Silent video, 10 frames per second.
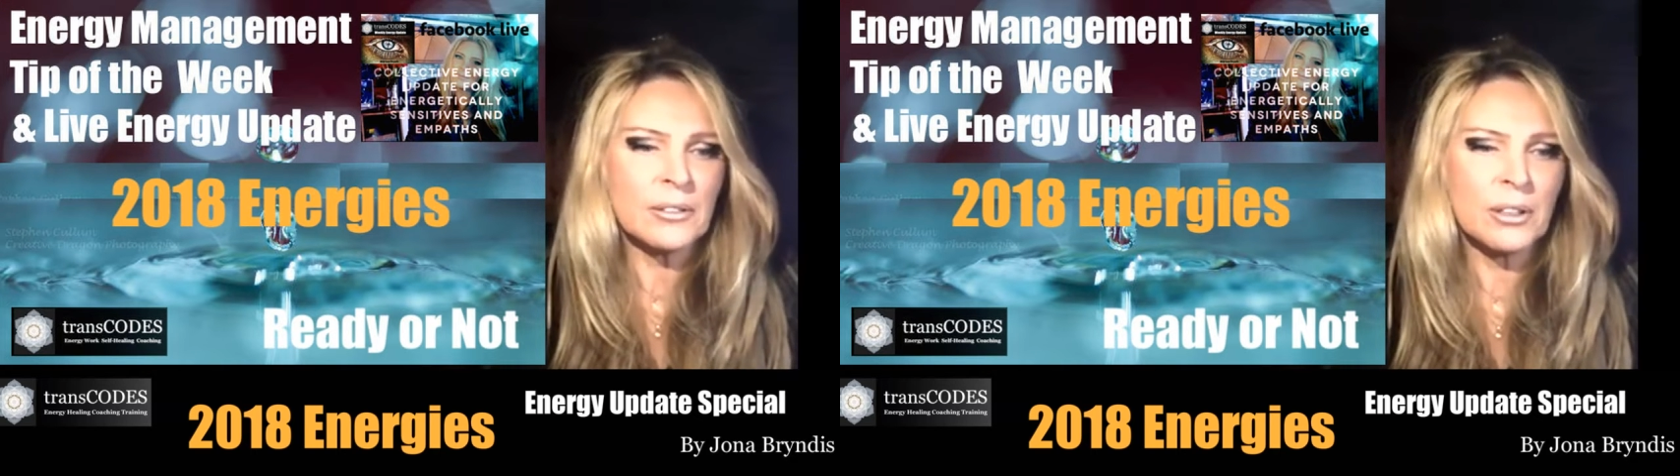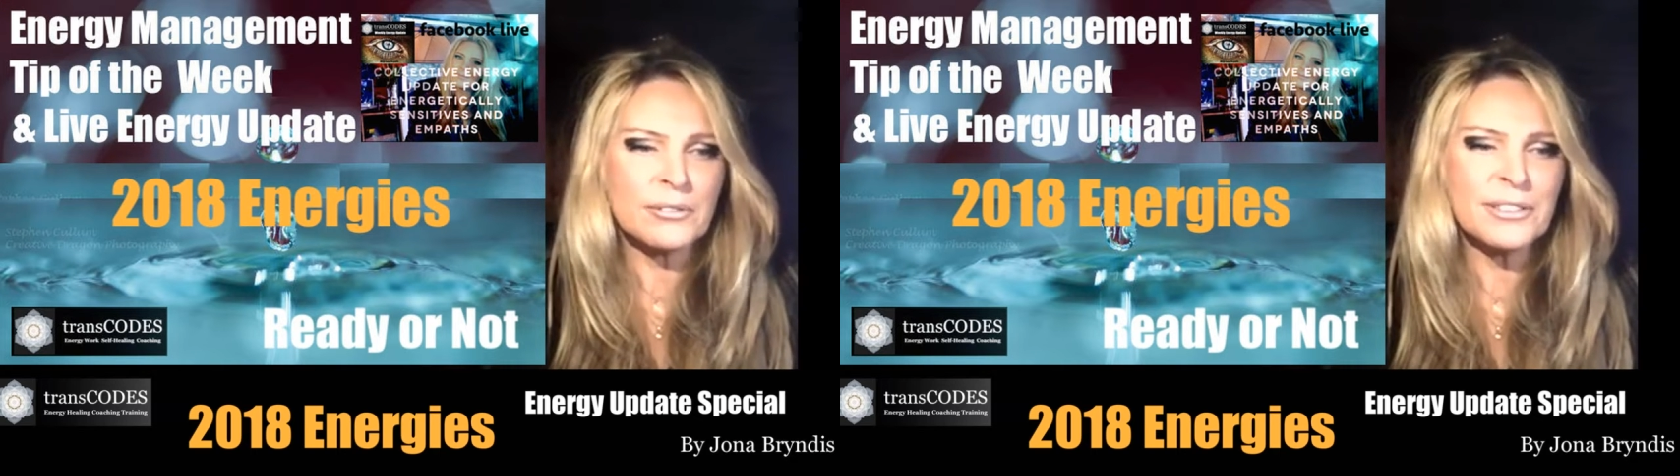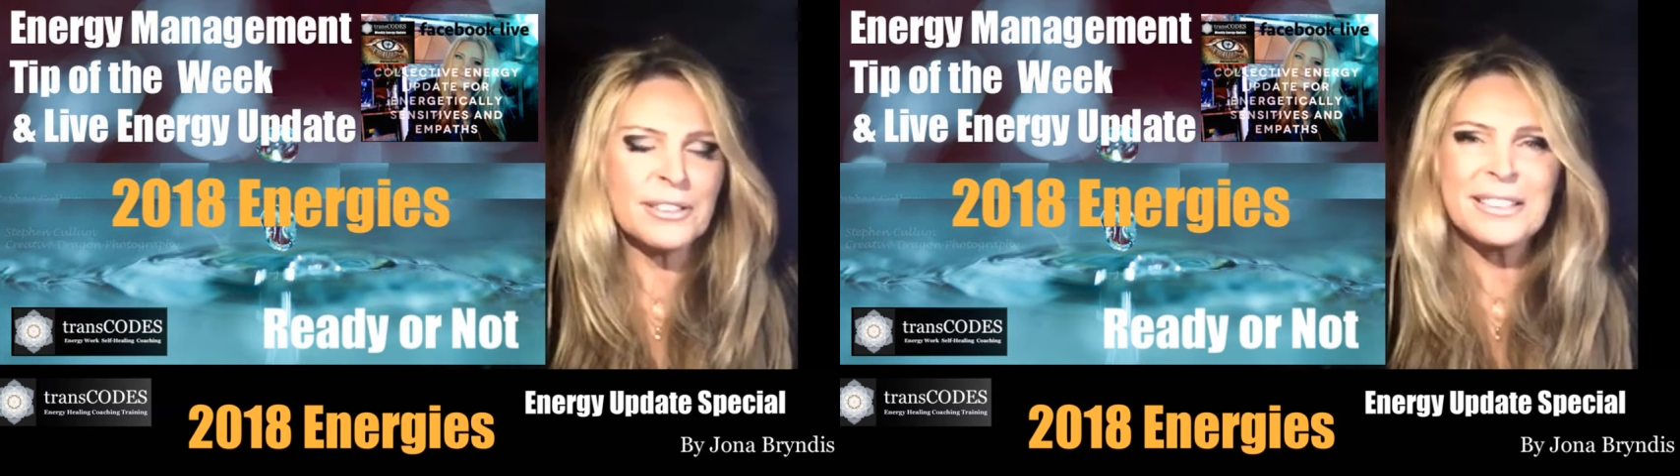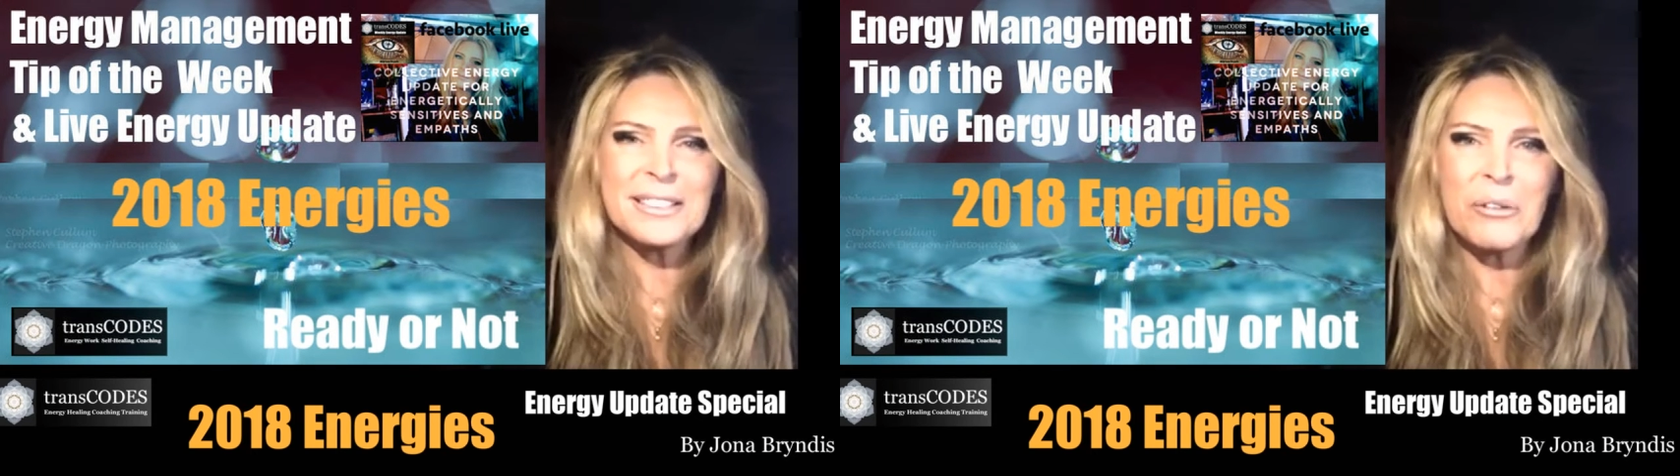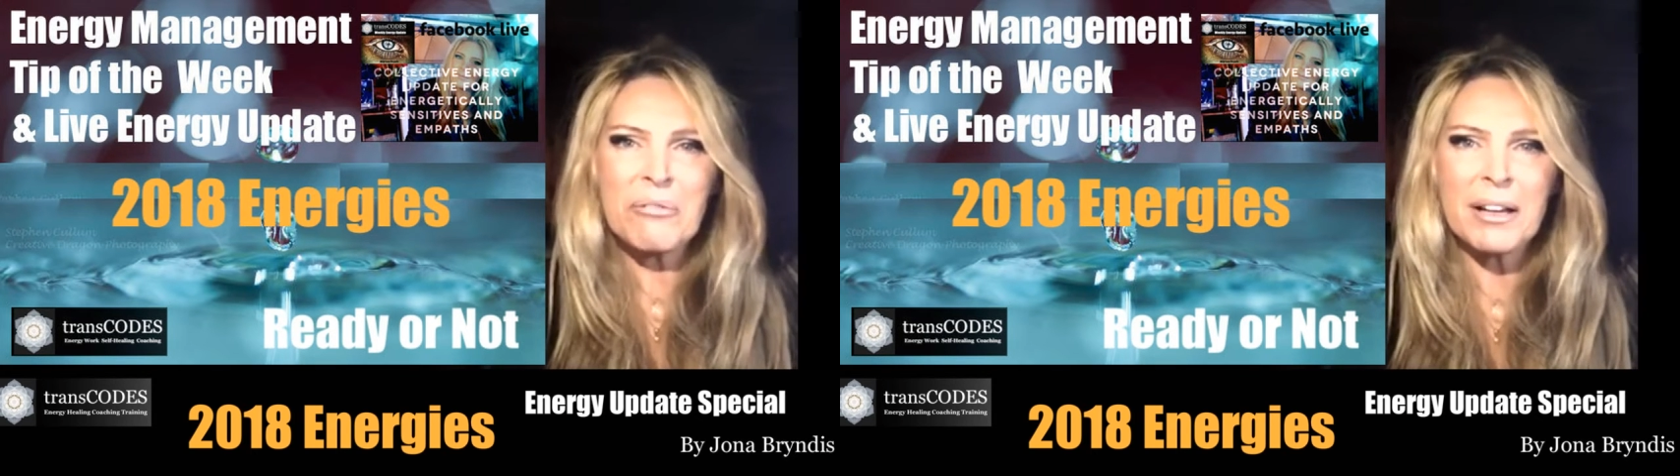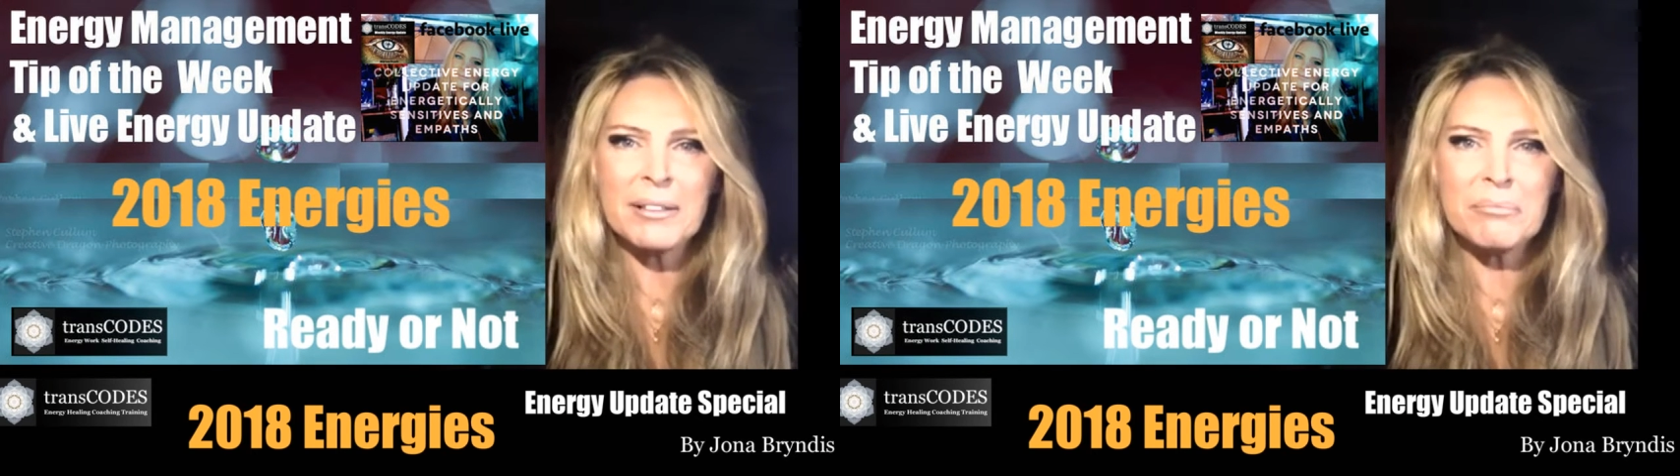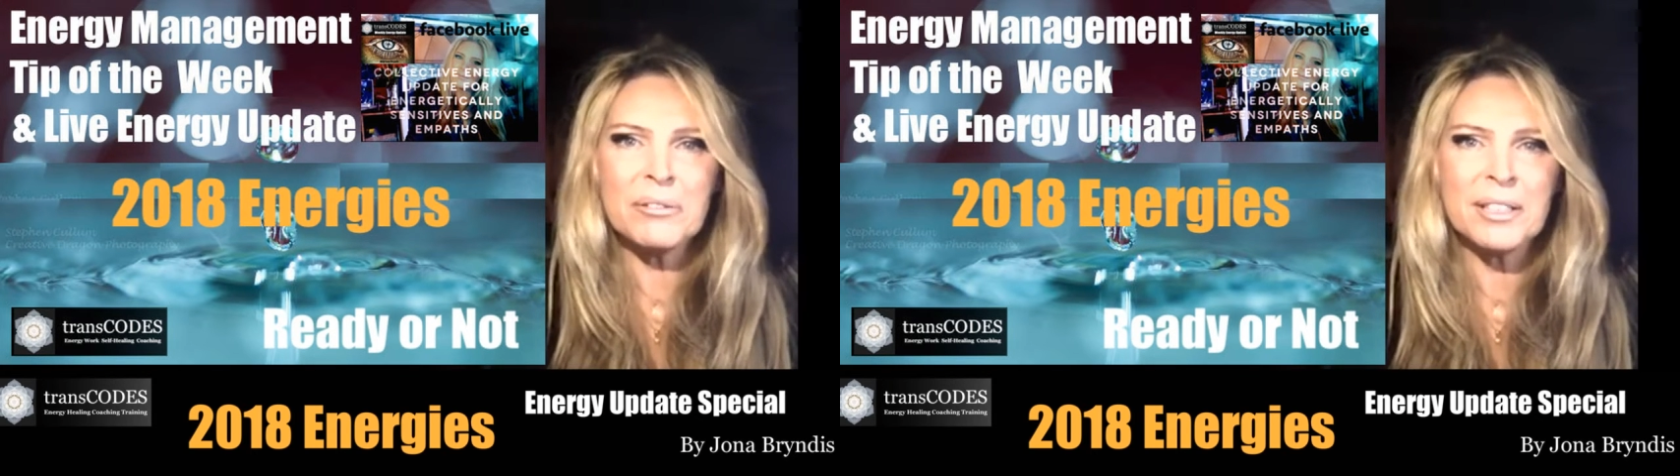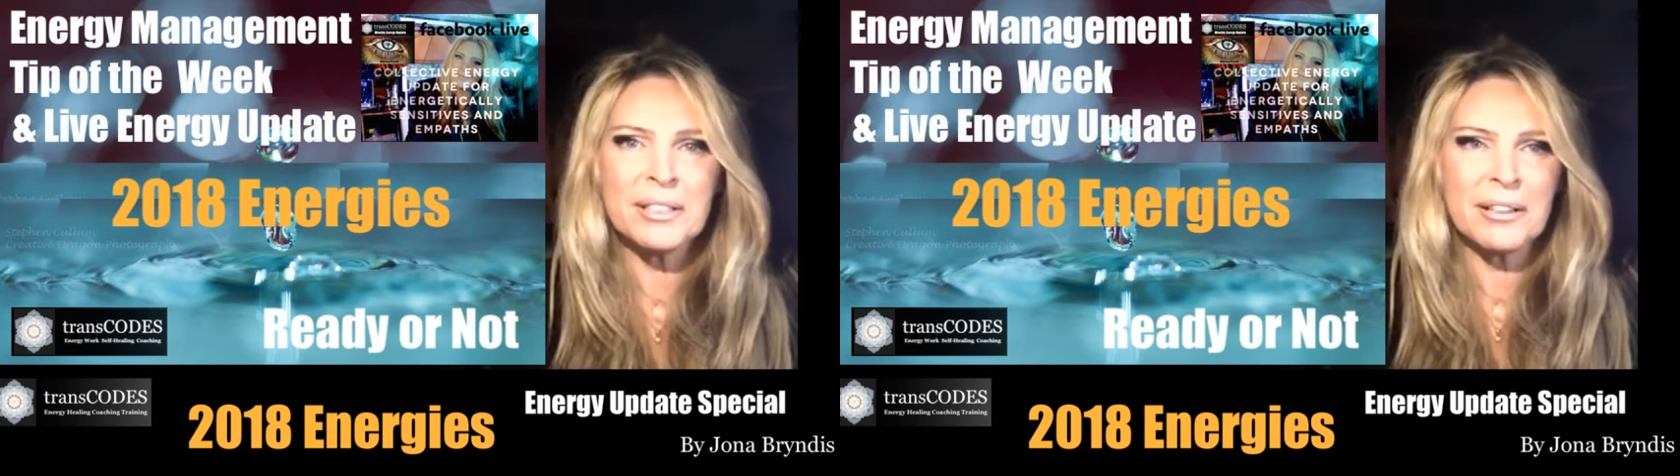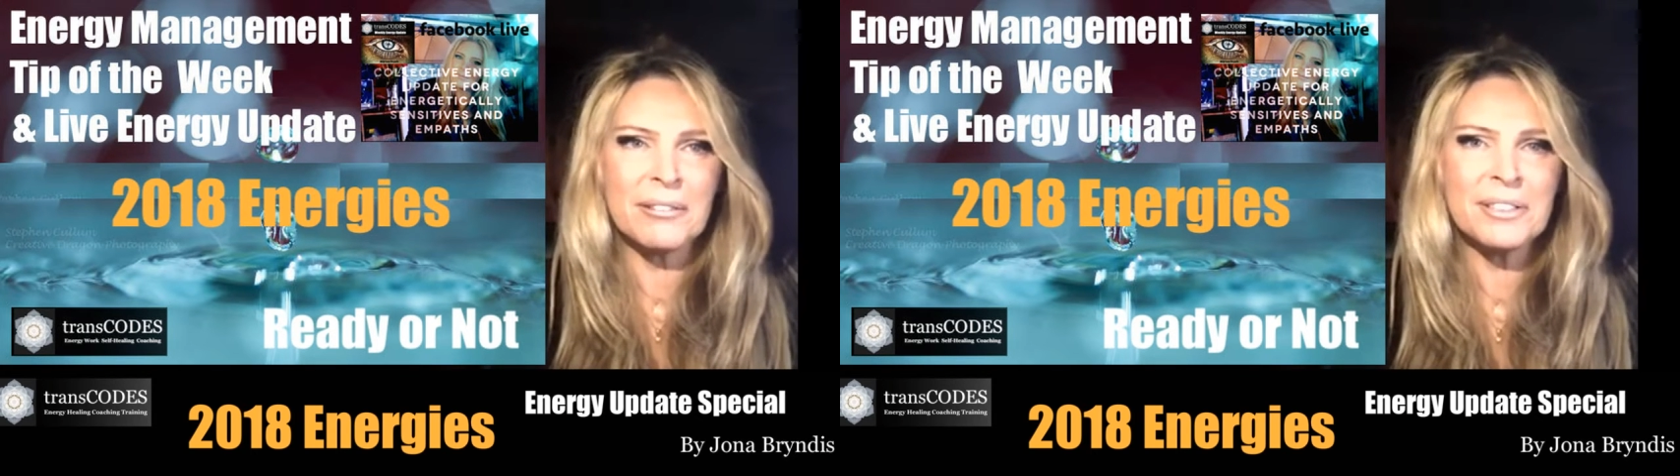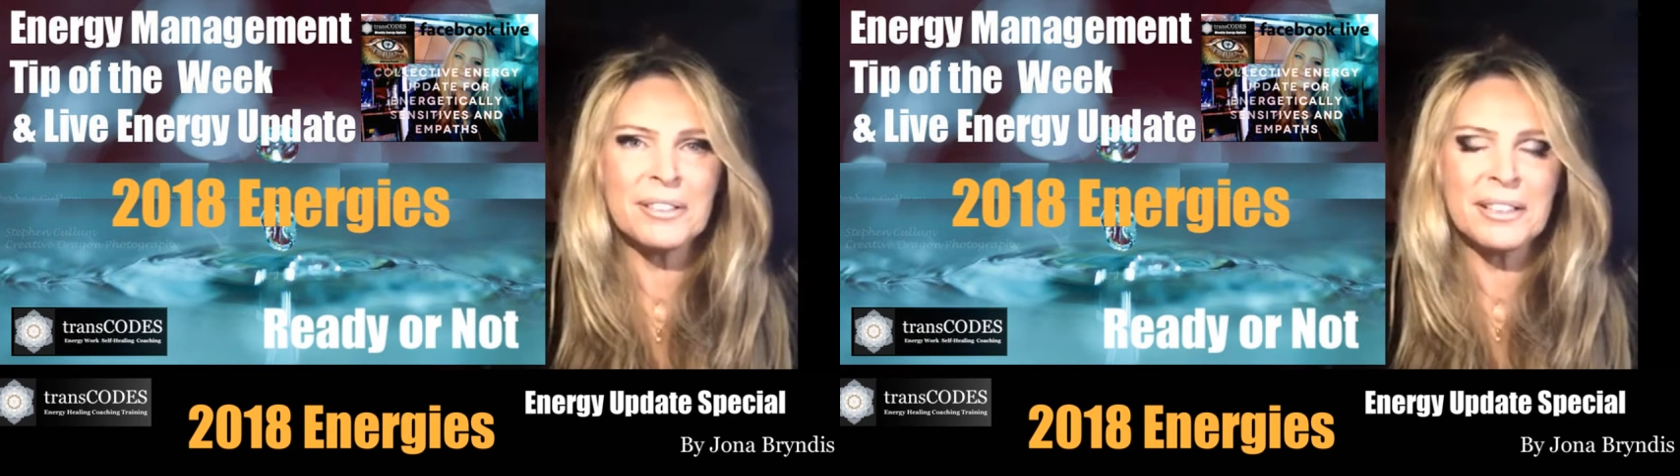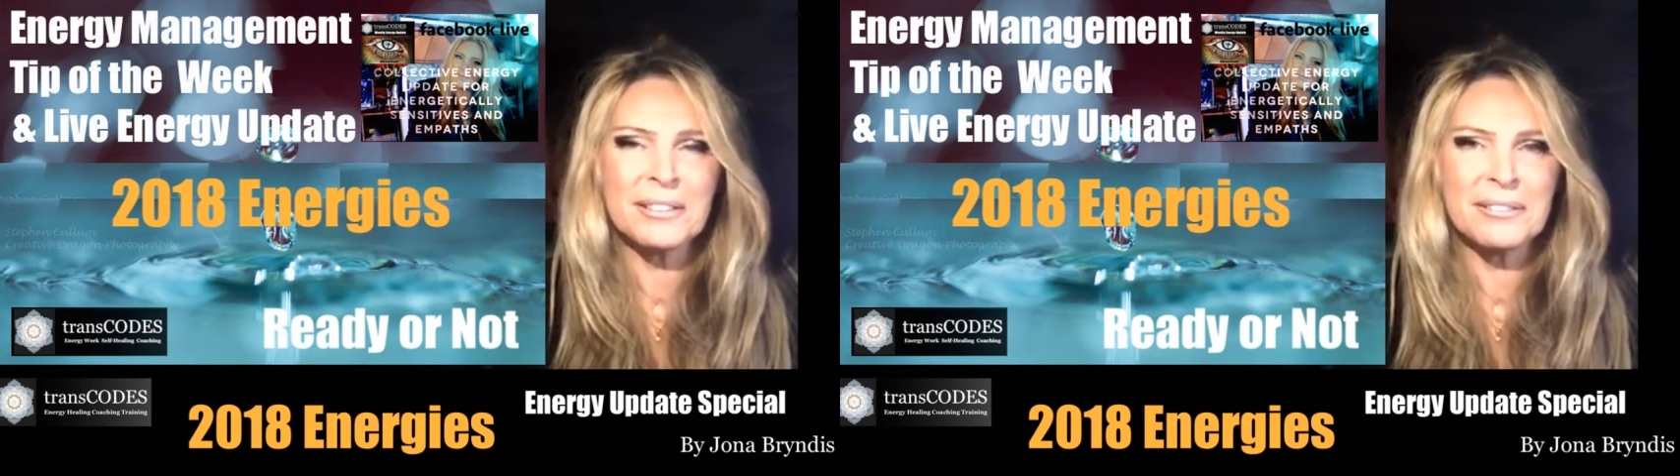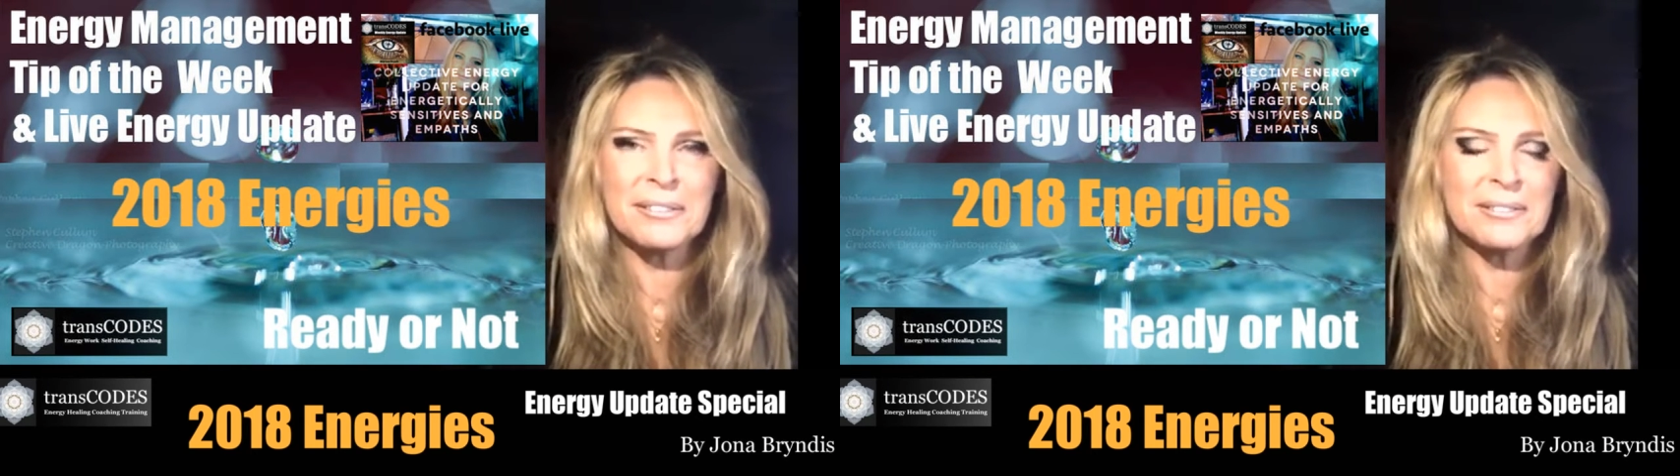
not feeling in the right mood, you know, feeling in the,